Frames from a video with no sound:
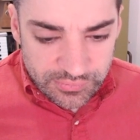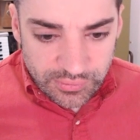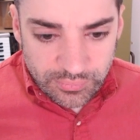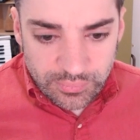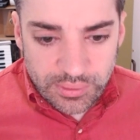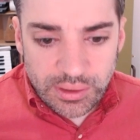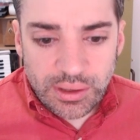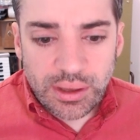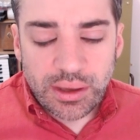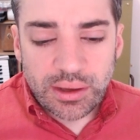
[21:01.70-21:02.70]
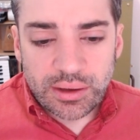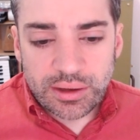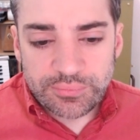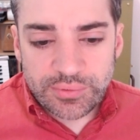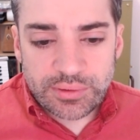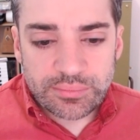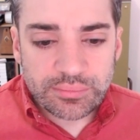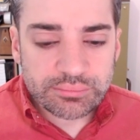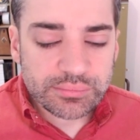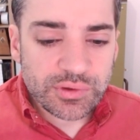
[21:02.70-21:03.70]
so uh, kind of
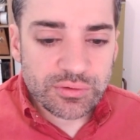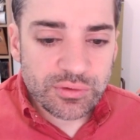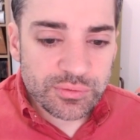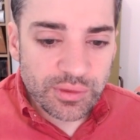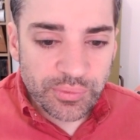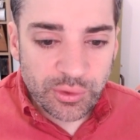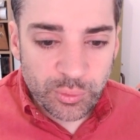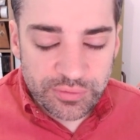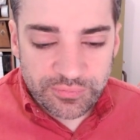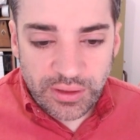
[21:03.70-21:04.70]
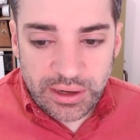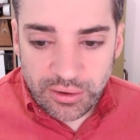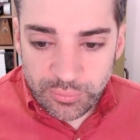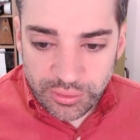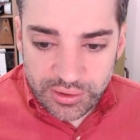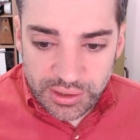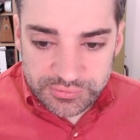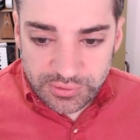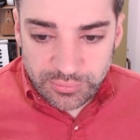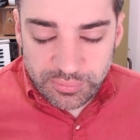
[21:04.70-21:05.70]
do something with flair, with
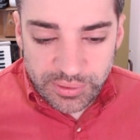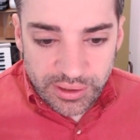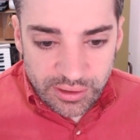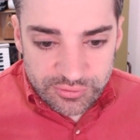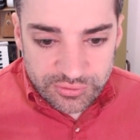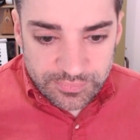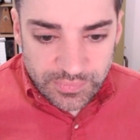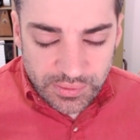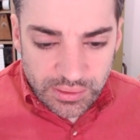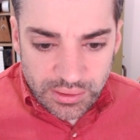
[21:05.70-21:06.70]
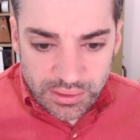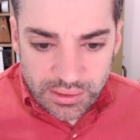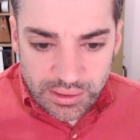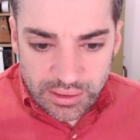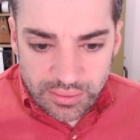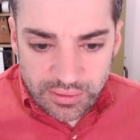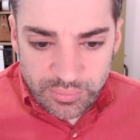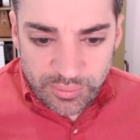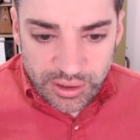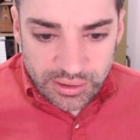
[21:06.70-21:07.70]
gusto, with panache. And then
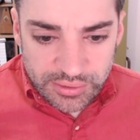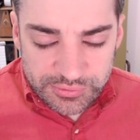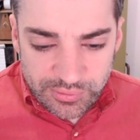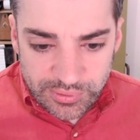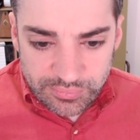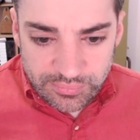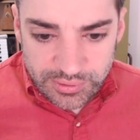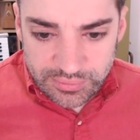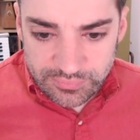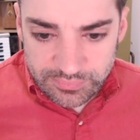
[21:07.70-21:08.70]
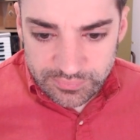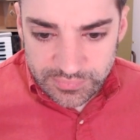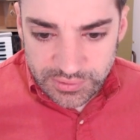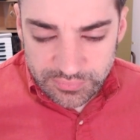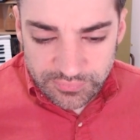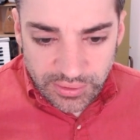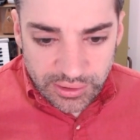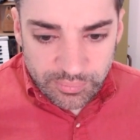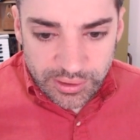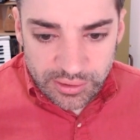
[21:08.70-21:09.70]
maybe not gusto, but but you know,
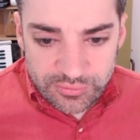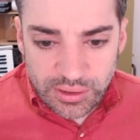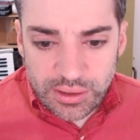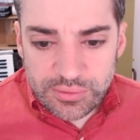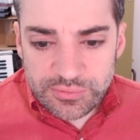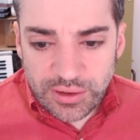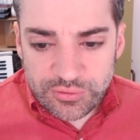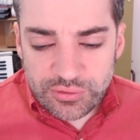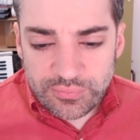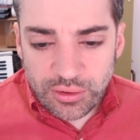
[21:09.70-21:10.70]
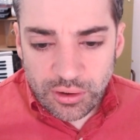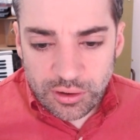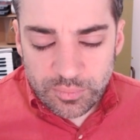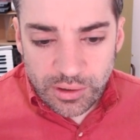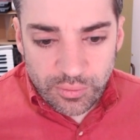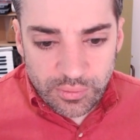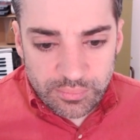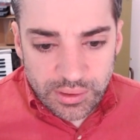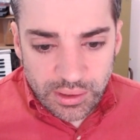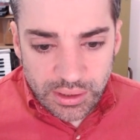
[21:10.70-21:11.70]
flair, panache. Section of a long
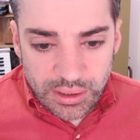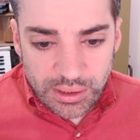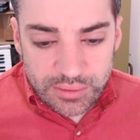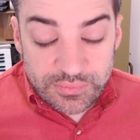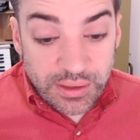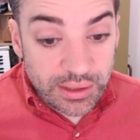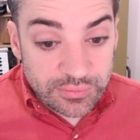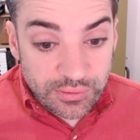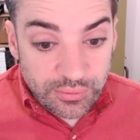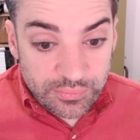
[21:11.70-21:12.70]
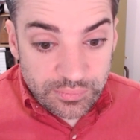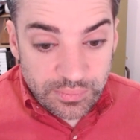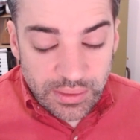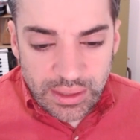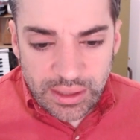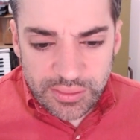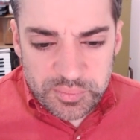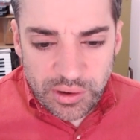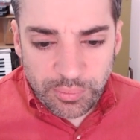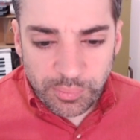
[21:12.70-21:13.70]
poem, uh, canto. I think
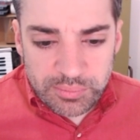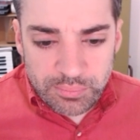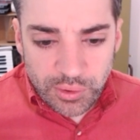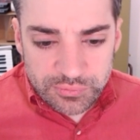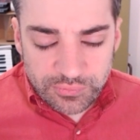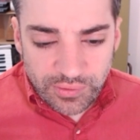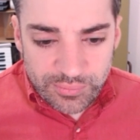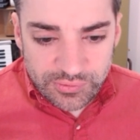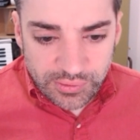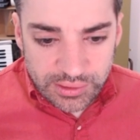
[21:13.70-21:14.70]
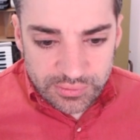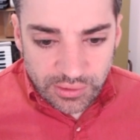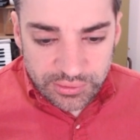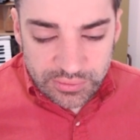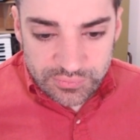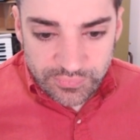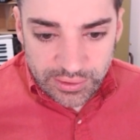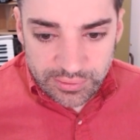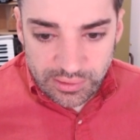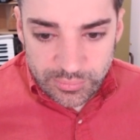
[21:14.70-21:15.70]
probably most famously in Dante's
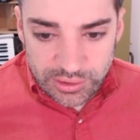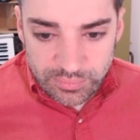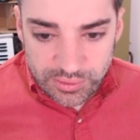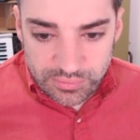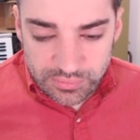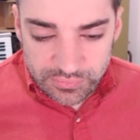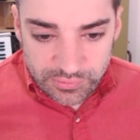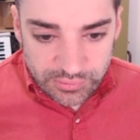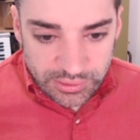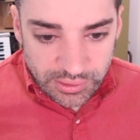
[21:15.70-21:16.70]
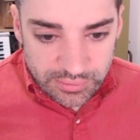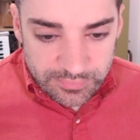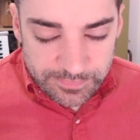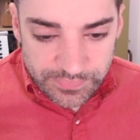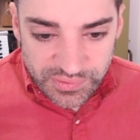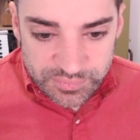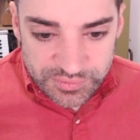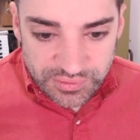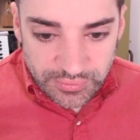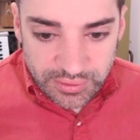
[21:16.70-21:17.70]
Divine Comedy, but certainly not
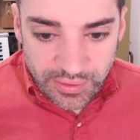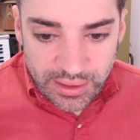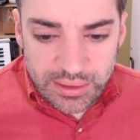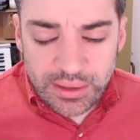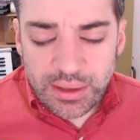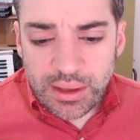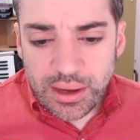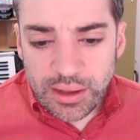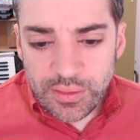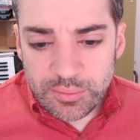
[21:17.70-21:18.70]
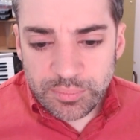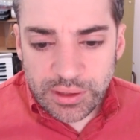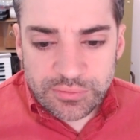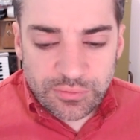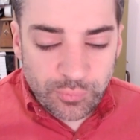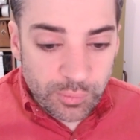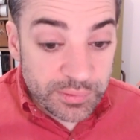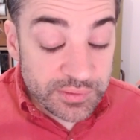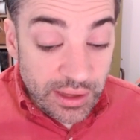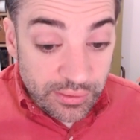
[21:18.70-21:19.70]
specific to that. And then places for
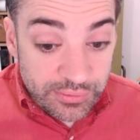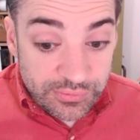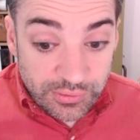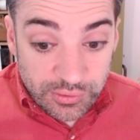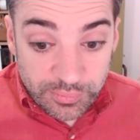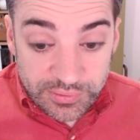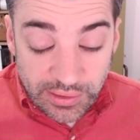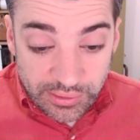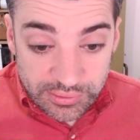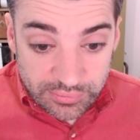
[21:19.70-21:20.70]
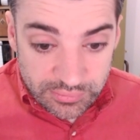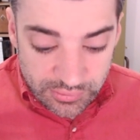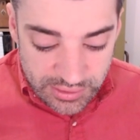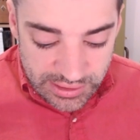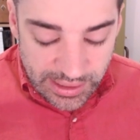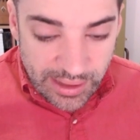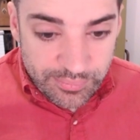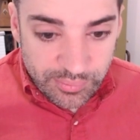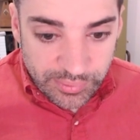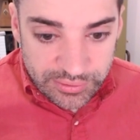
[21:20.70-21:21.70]
patellas. So your patella, your your
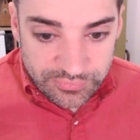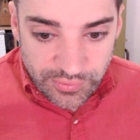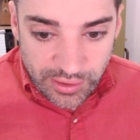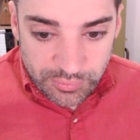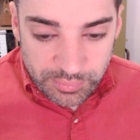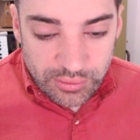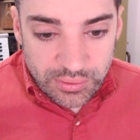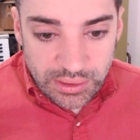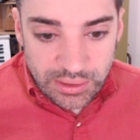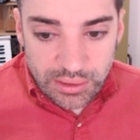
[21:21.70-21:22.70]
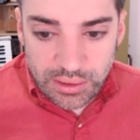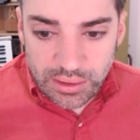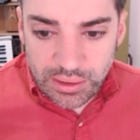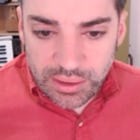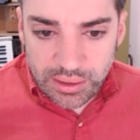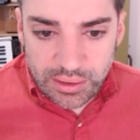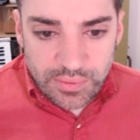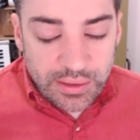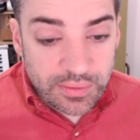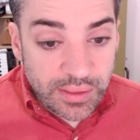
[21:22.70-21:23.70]
kneecap. The place for that would be your knee. And
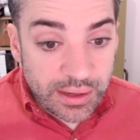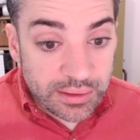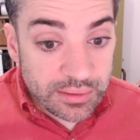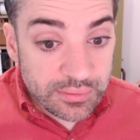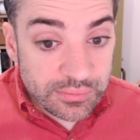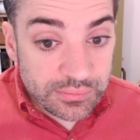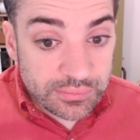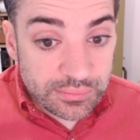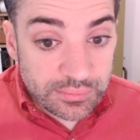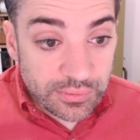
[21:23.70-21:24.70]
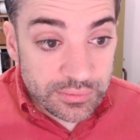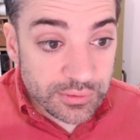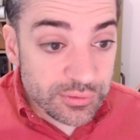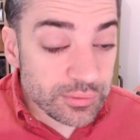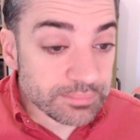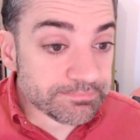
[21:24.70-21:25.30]
then that is the solution.